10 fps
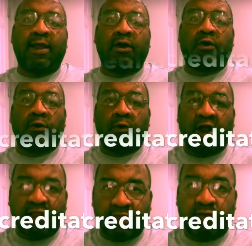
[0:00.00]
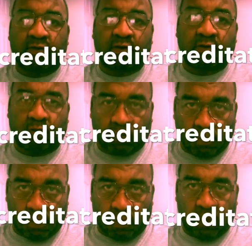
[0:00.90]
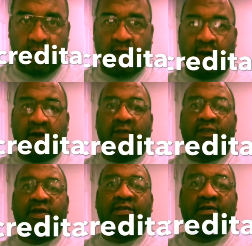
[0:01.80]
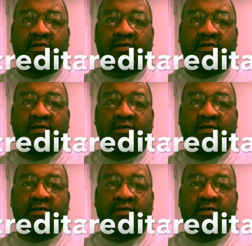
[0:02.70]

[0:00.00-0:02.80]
accredited school? This is